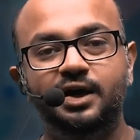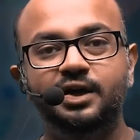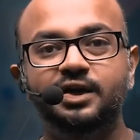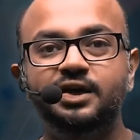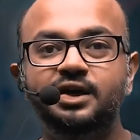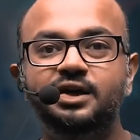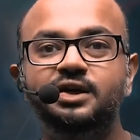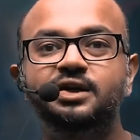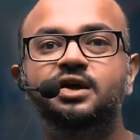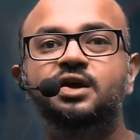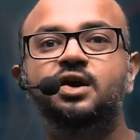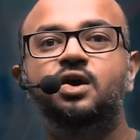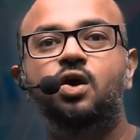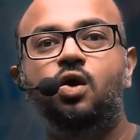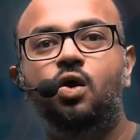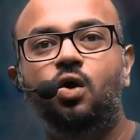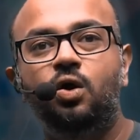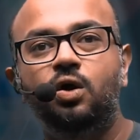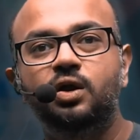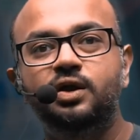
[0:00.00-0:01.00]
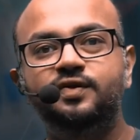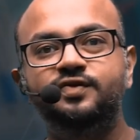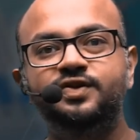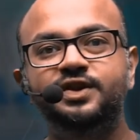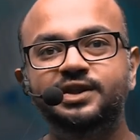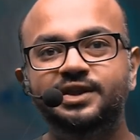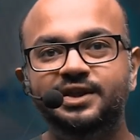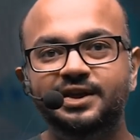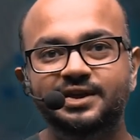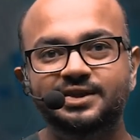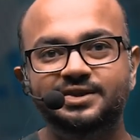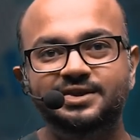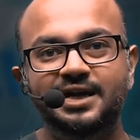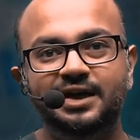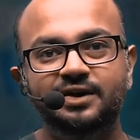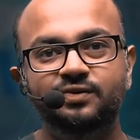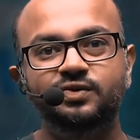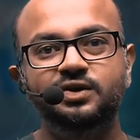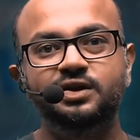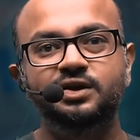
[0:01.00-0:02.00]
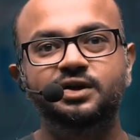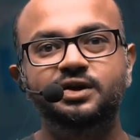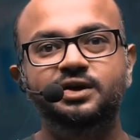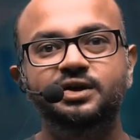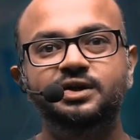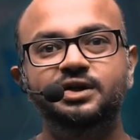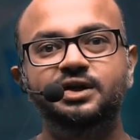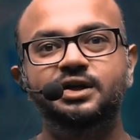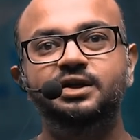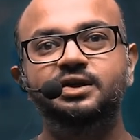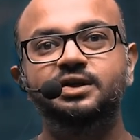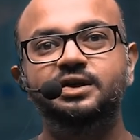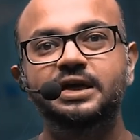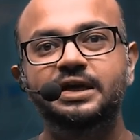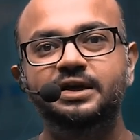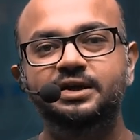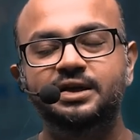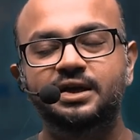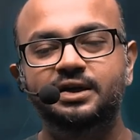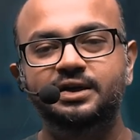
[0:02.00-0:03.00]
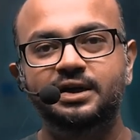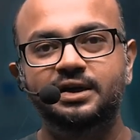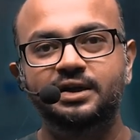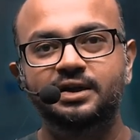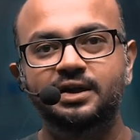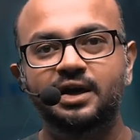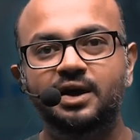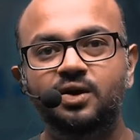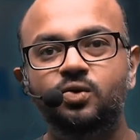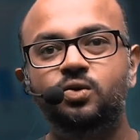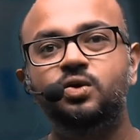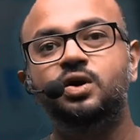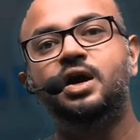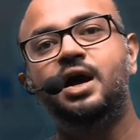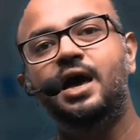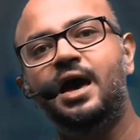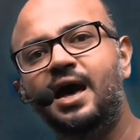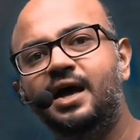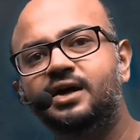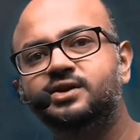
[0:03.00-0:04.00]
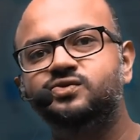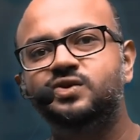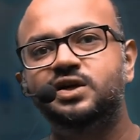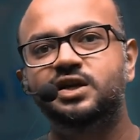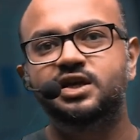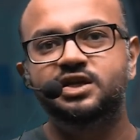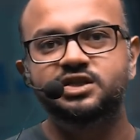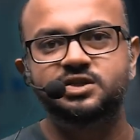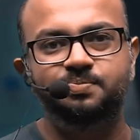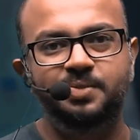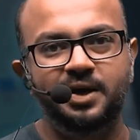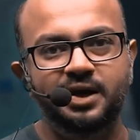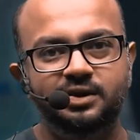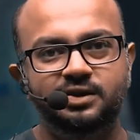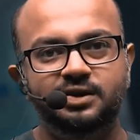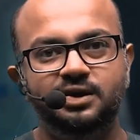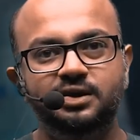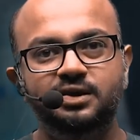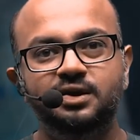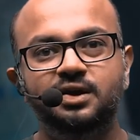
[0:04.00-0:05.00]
Again, all of the things that we learned in data till now, as well as Python,